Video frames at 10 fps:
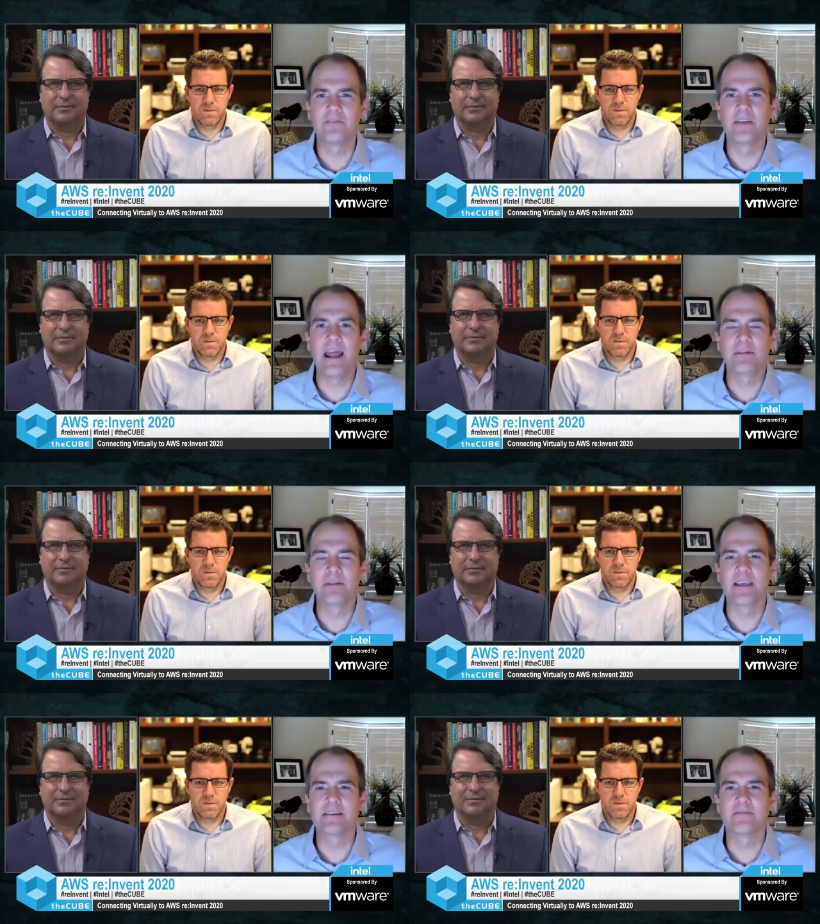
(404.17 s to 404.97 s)
Speaker 1: that
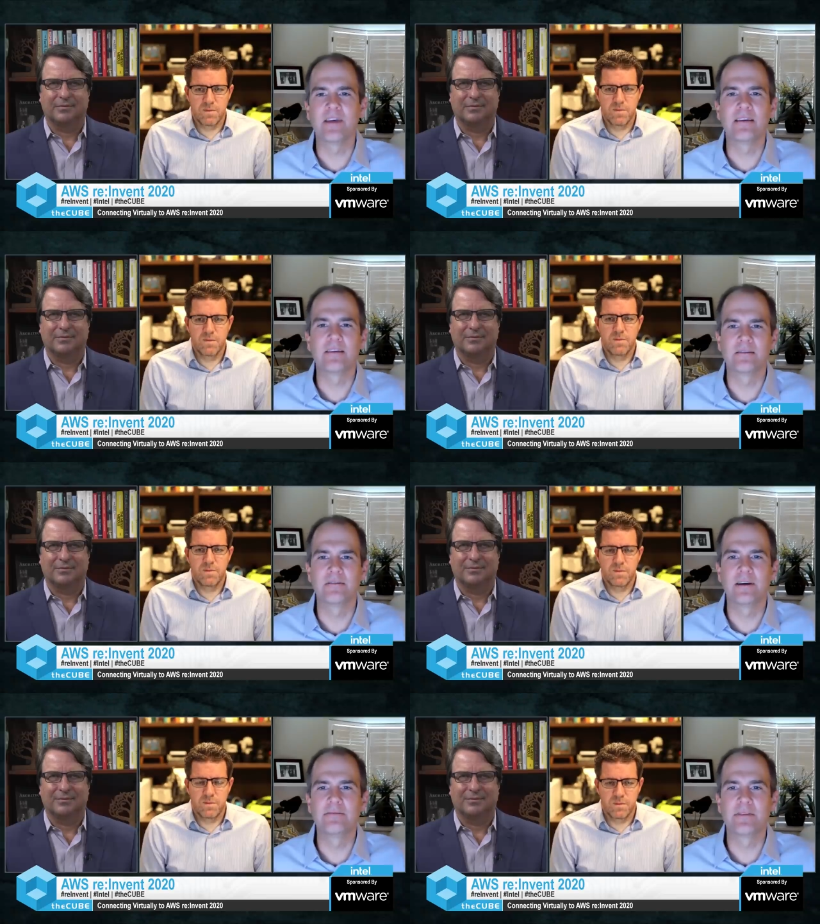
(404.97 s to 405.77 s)
application value to
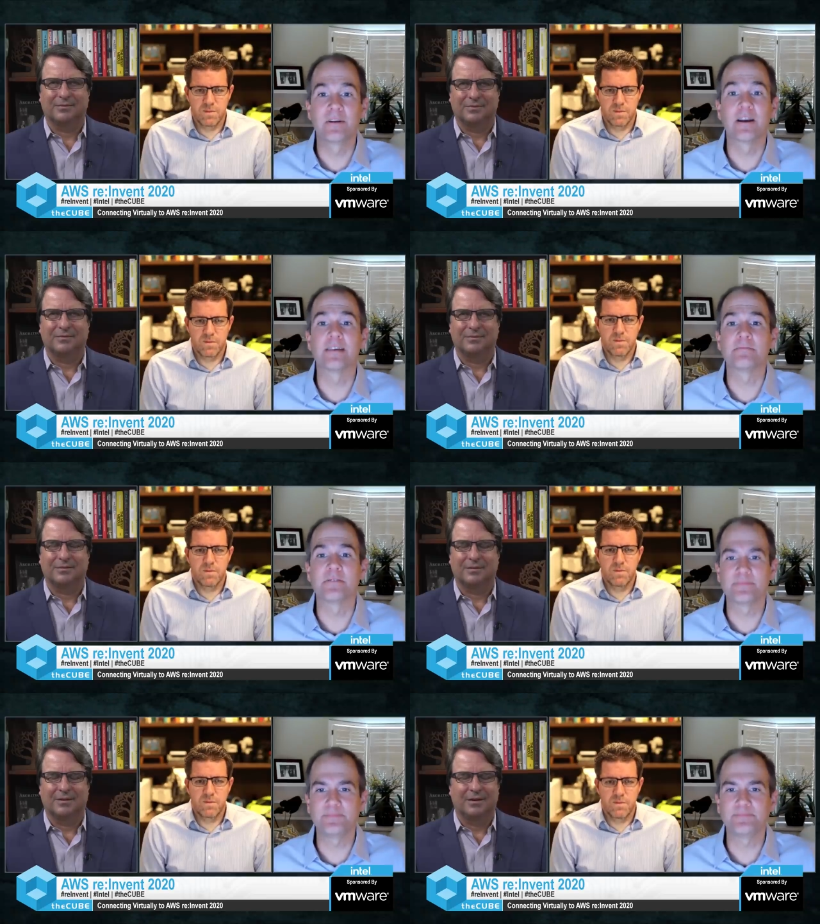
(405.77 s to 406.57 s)
uh, to their
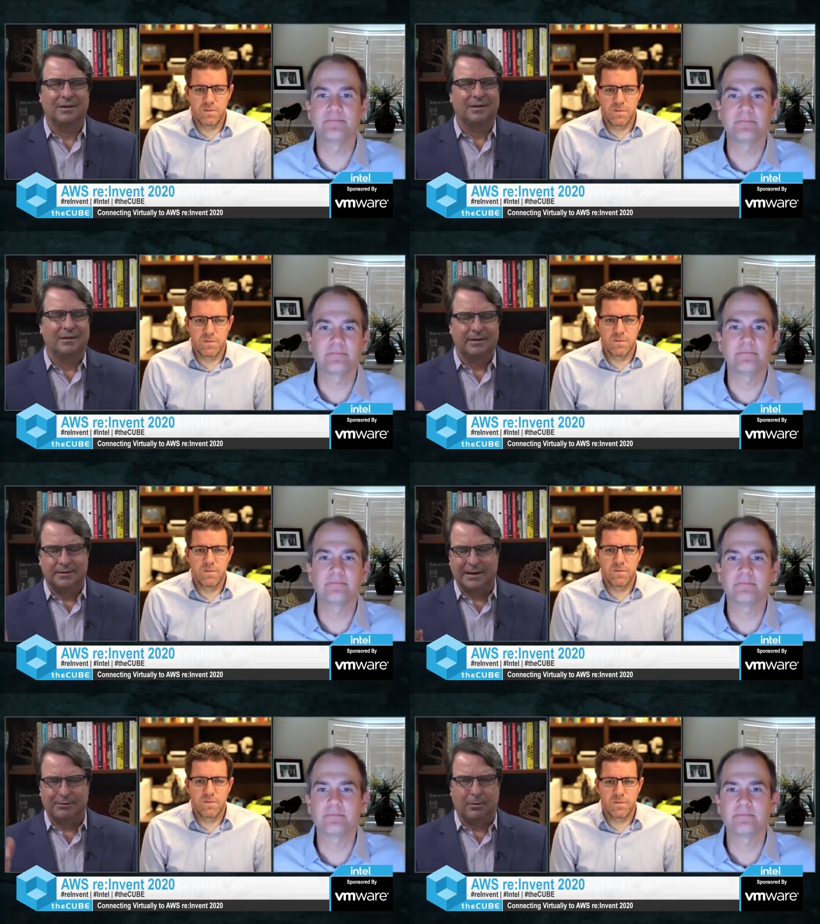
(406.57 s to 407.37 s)
customers.
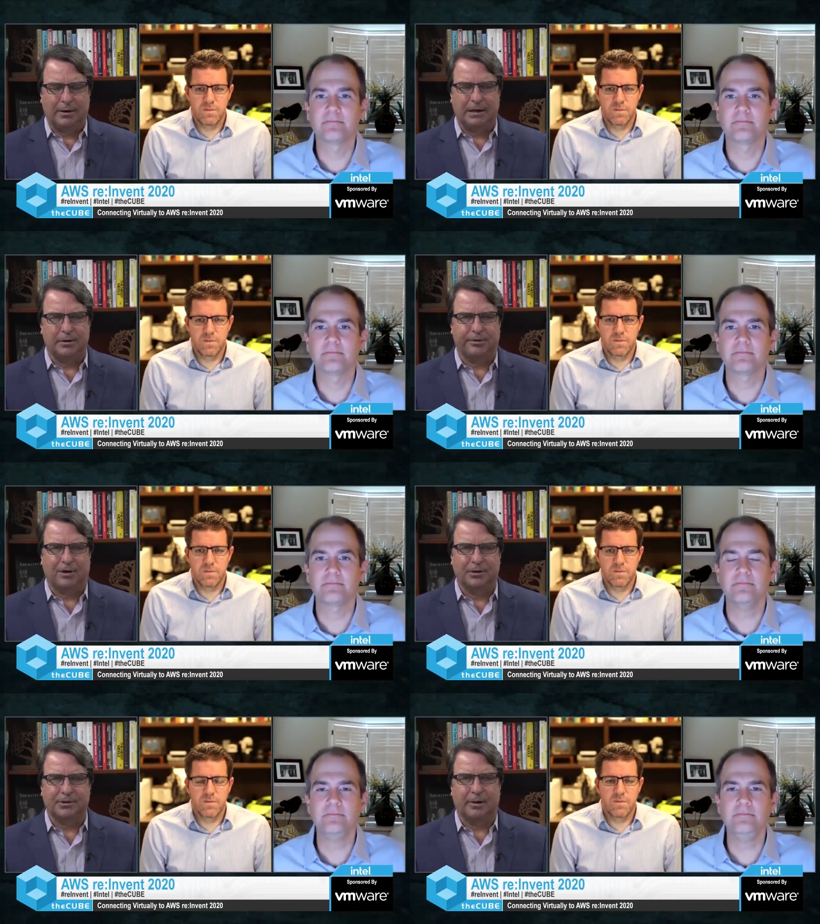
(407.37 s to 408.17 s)
Speaker 2: Dave, I want to get your
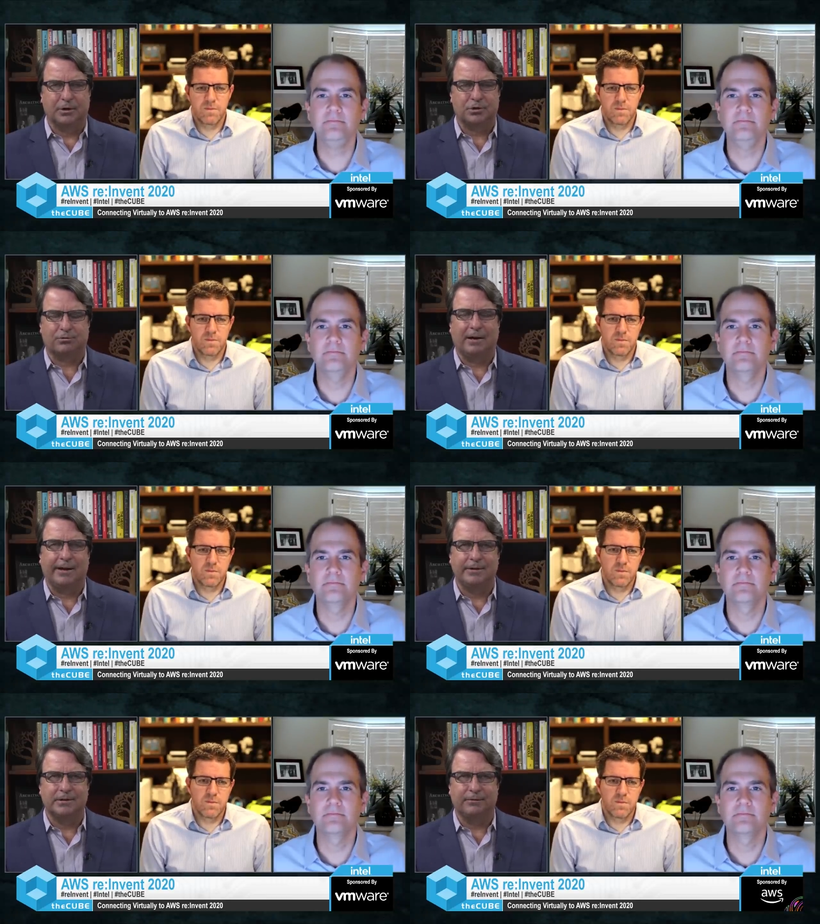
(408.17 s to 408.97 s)
thoughts on the
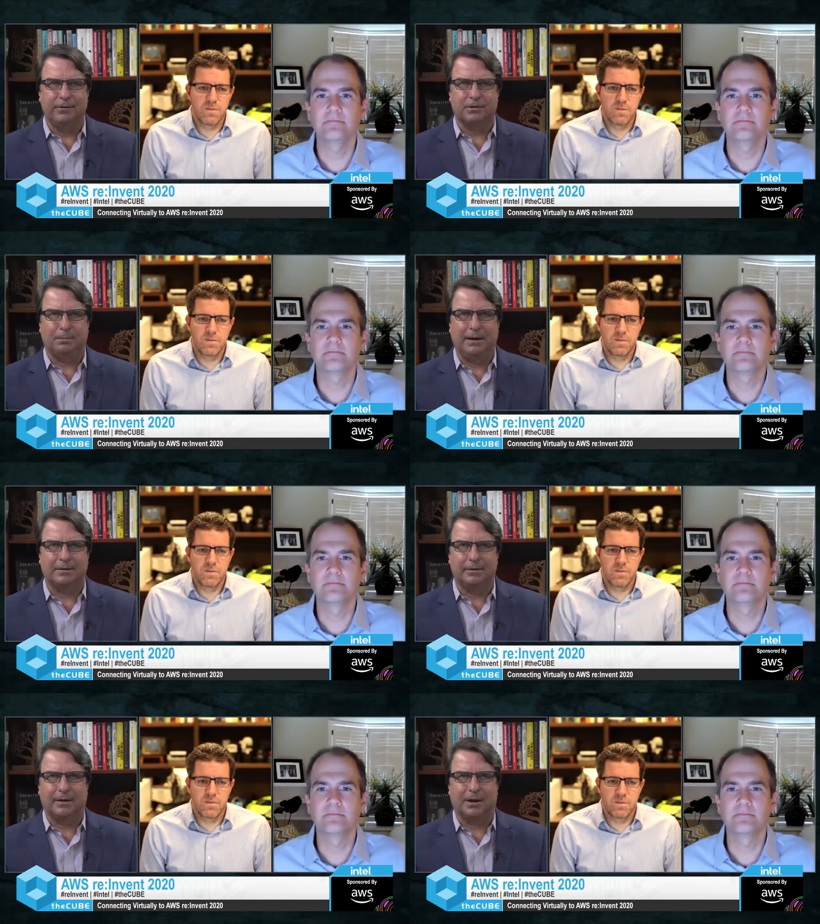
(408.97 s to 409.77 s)
trends. If you speak
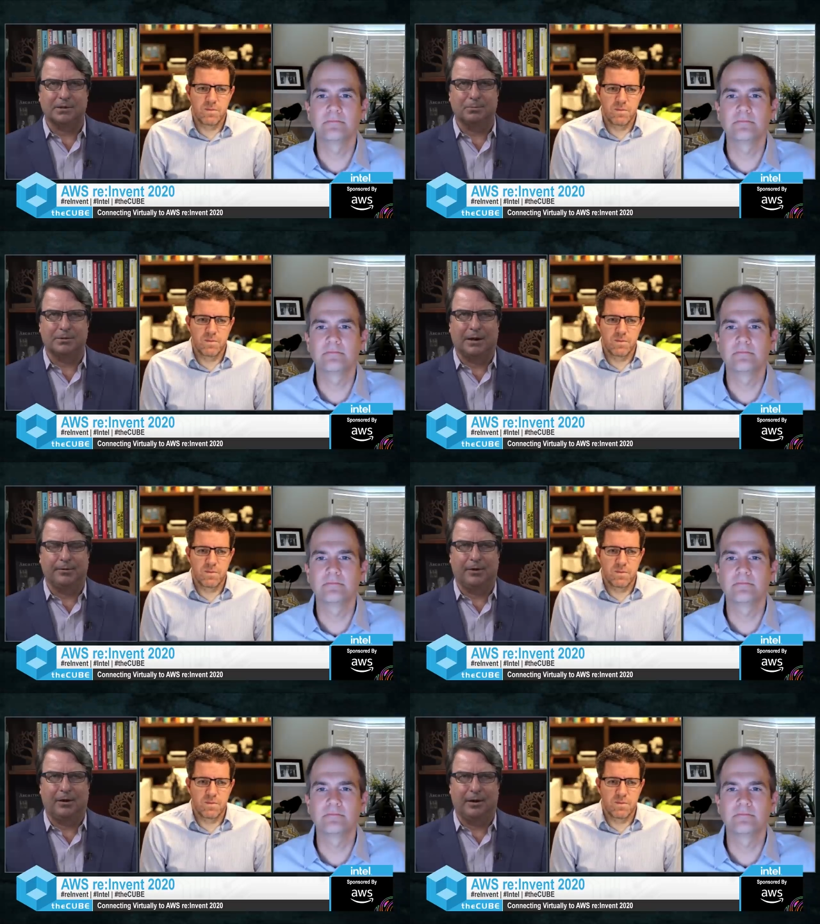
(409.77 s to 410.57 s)
to the customers out
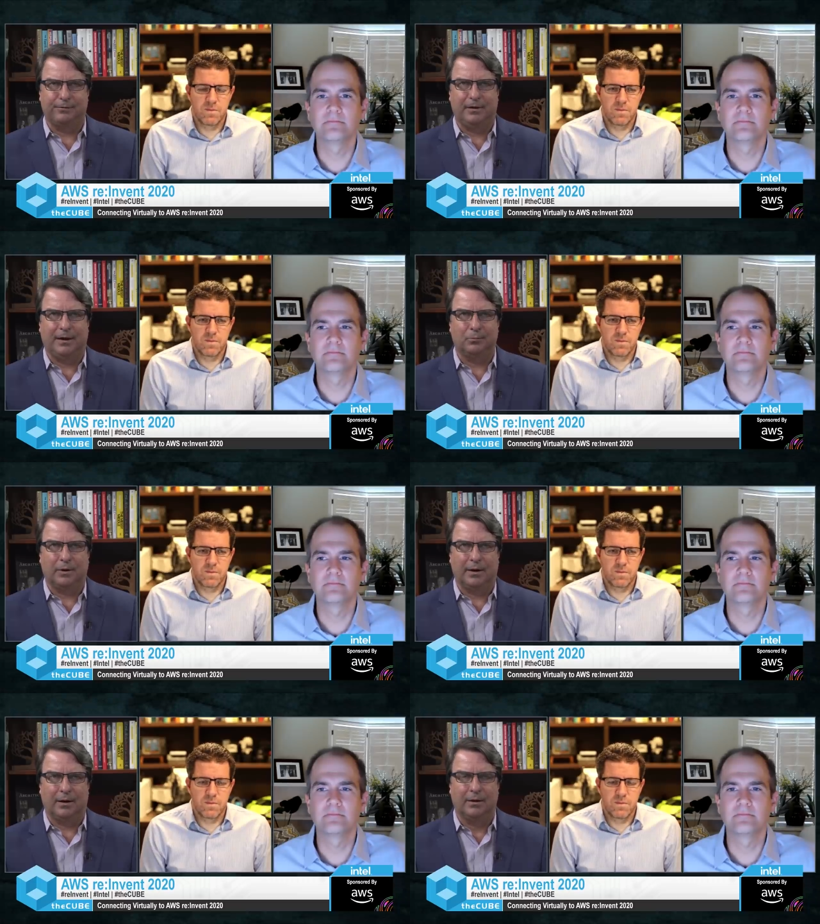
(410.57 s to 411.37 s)
there at
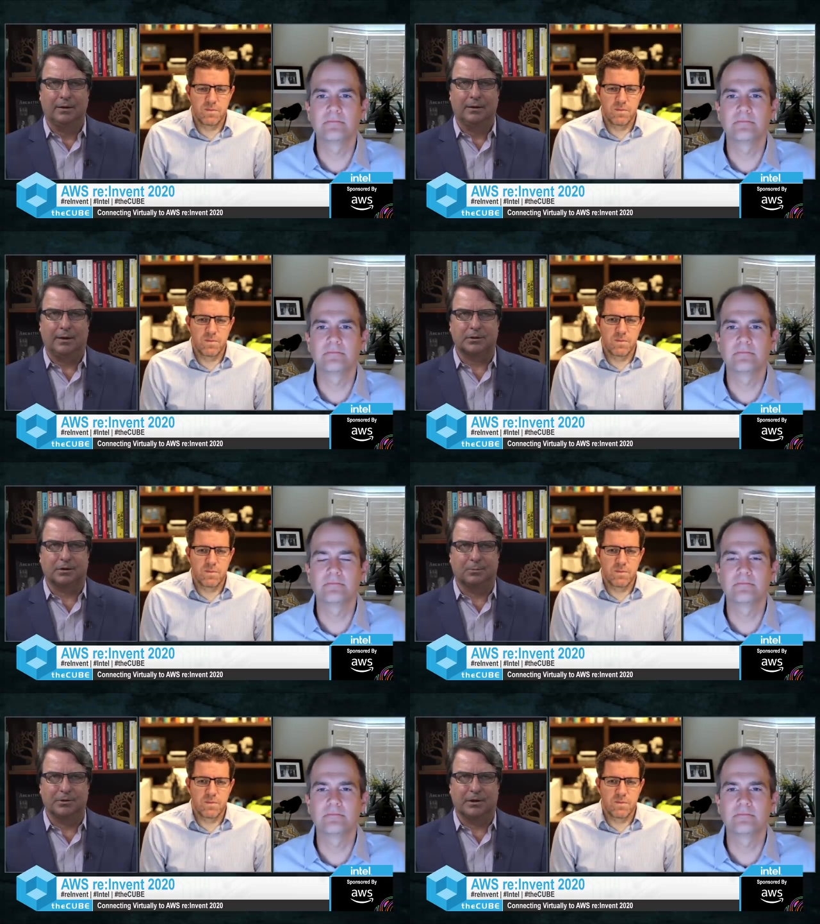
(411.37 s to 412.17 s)
VMware,
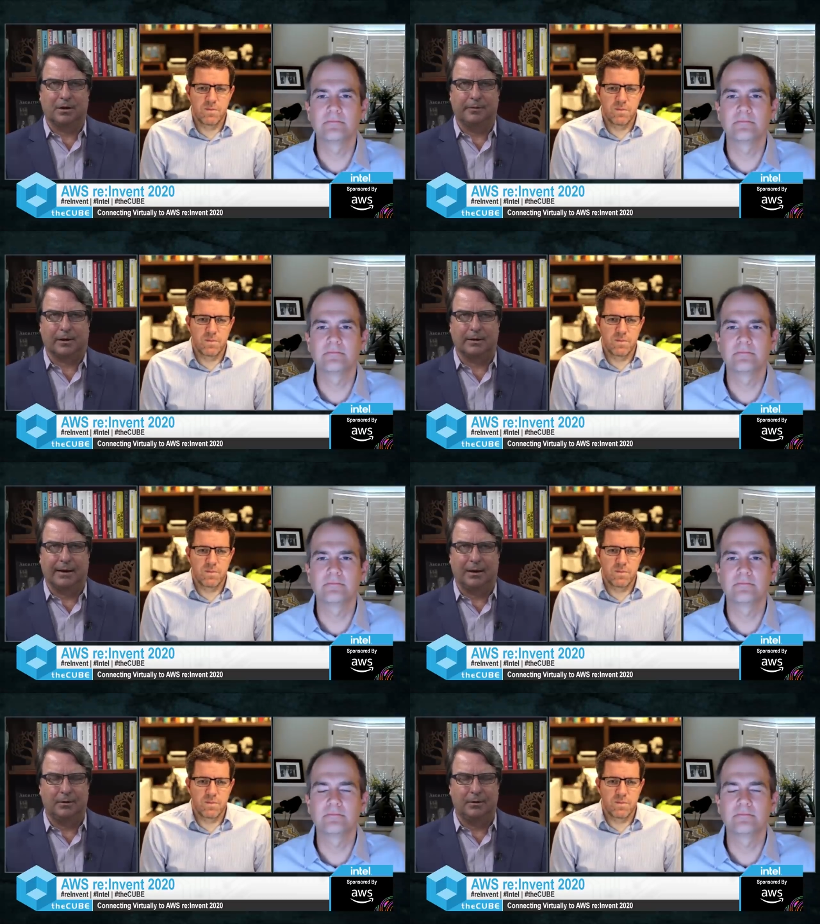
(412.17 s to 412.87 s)
customers that are on the cloud,